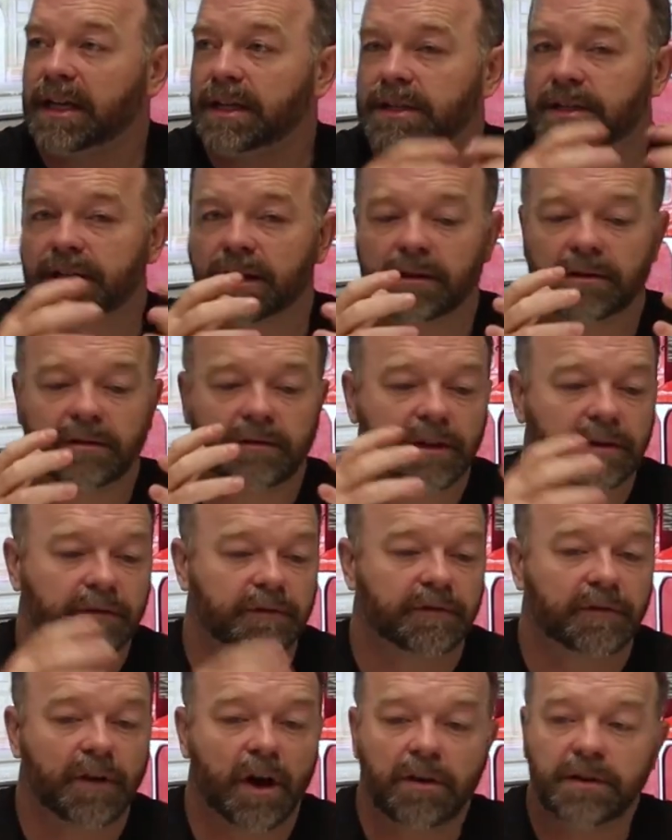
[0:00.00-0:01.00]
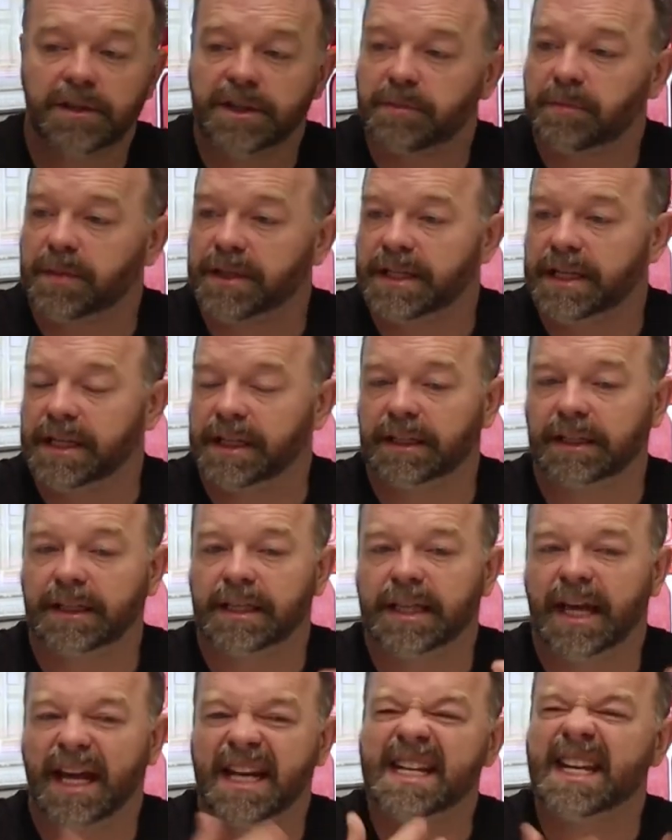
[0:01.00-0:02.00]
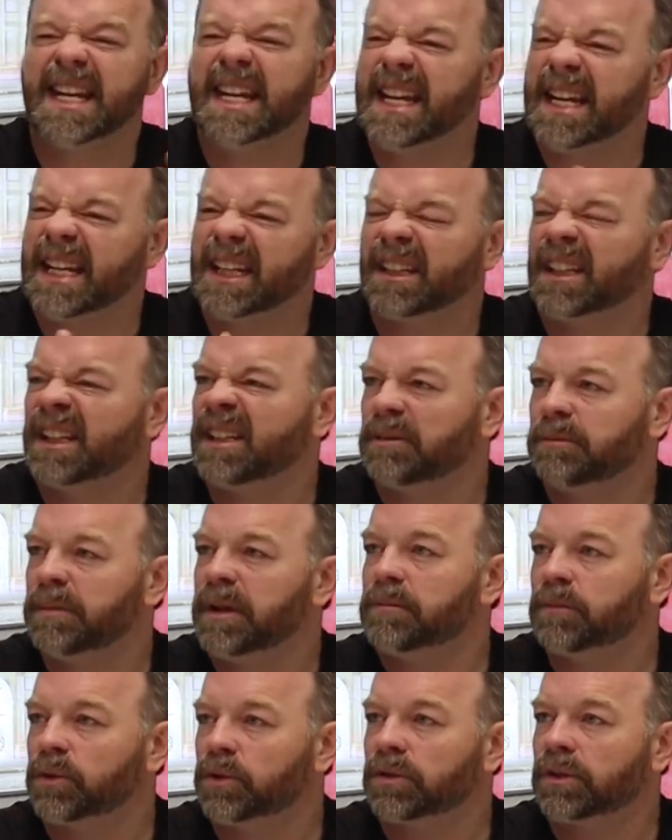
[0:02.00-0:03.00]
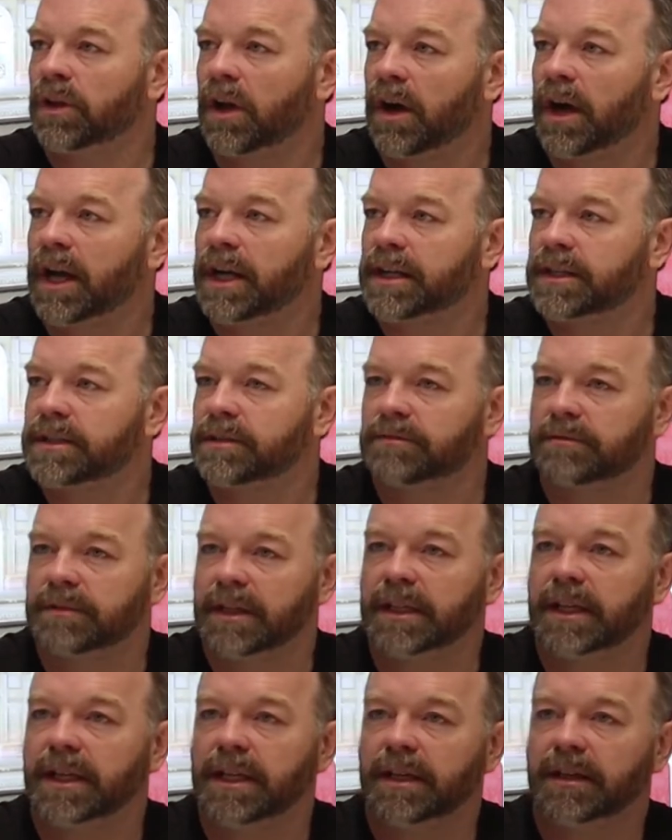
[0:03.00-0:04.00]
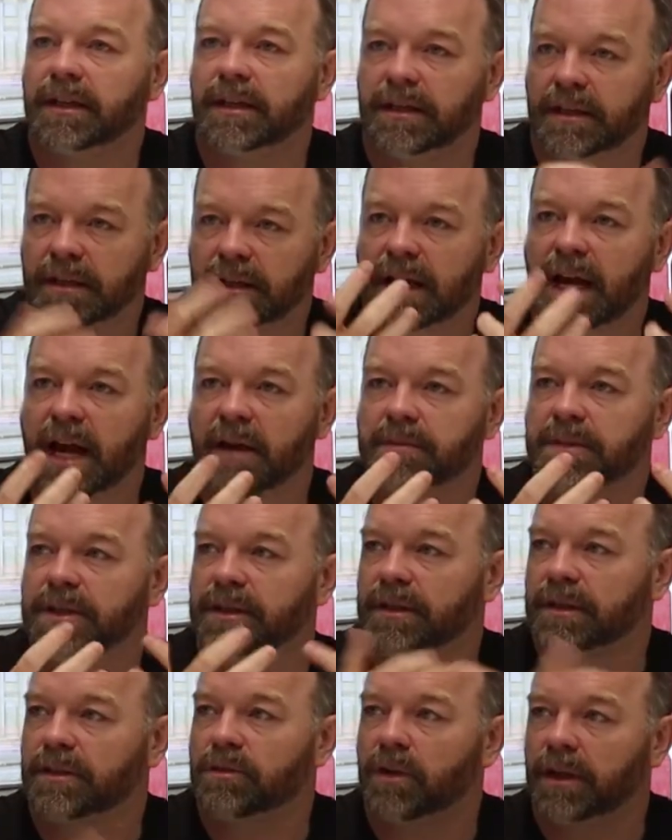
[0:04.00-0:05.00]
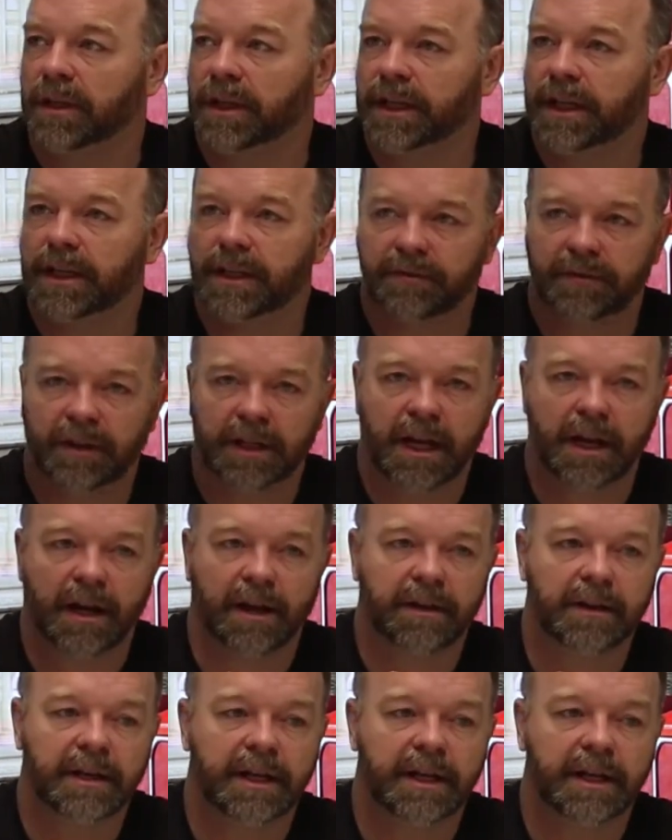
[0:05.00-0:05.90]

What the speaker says: So the phones particularly, they need a little bit more light to really capture the quality of the video.